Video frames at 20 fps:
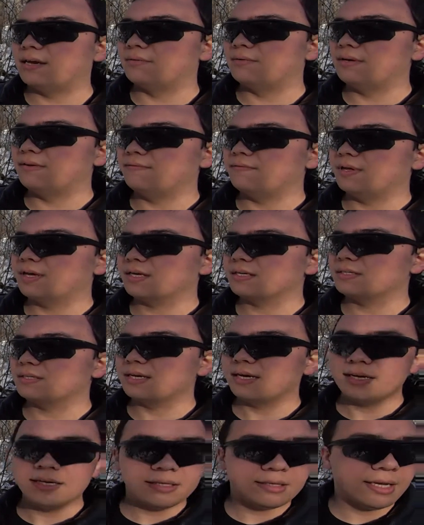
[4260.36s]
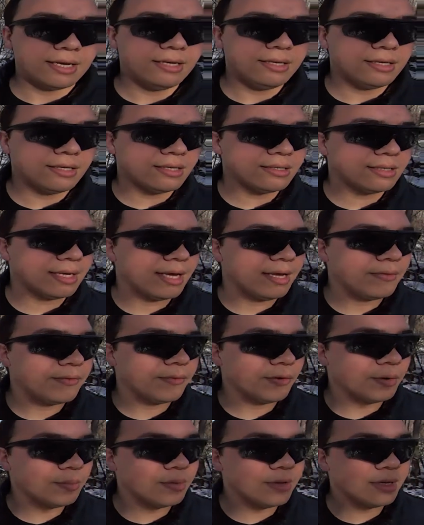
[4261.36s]
a reflex sight that is a
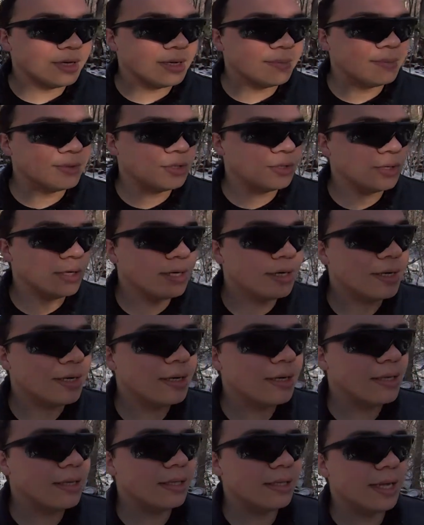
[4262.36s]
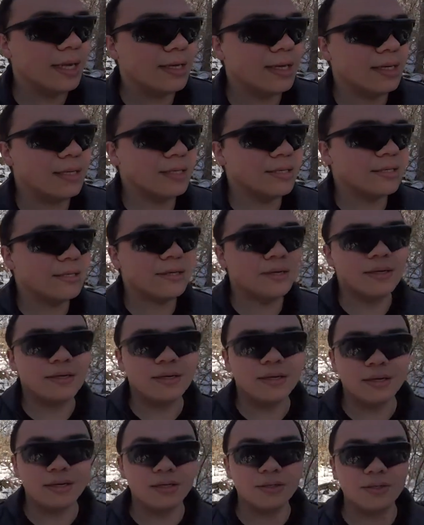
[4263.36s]
thermal imager. That is
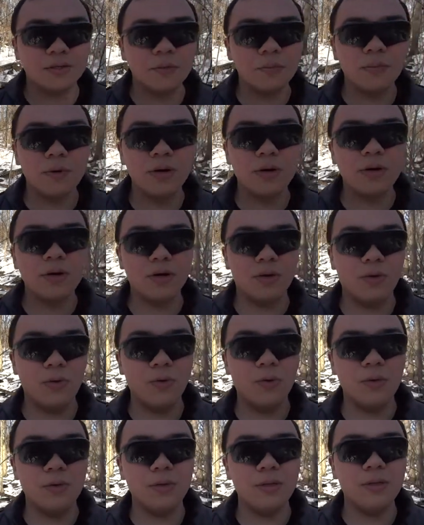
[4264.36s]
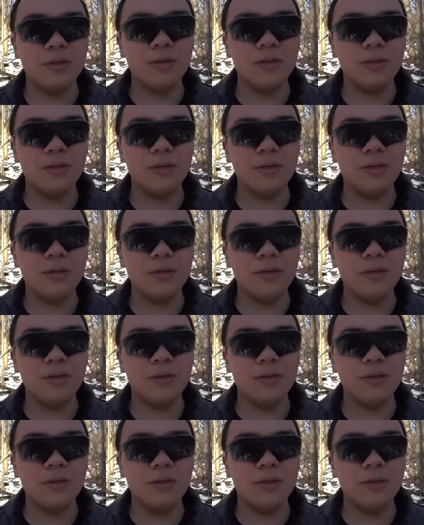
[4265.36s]
super cool.